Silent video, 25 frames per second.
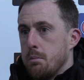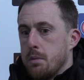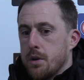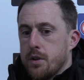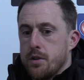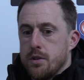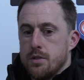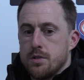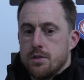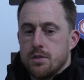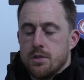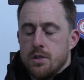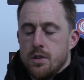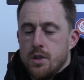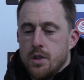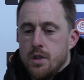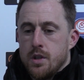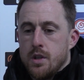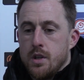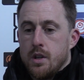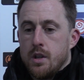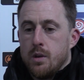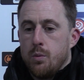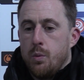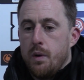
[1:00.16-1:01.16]
because
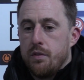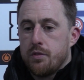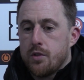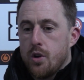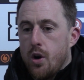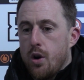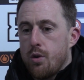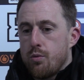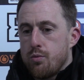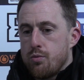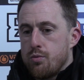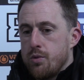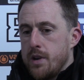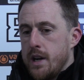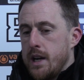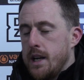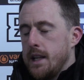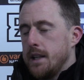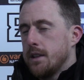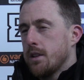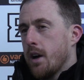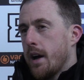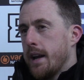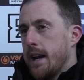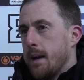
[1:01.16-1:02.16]
we've got a
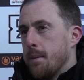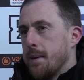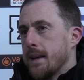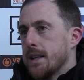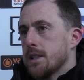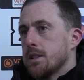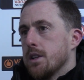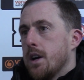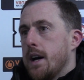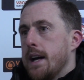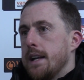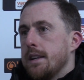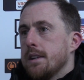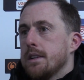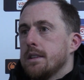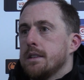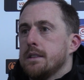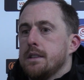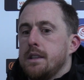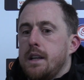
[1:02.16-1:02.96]
really dynamic side.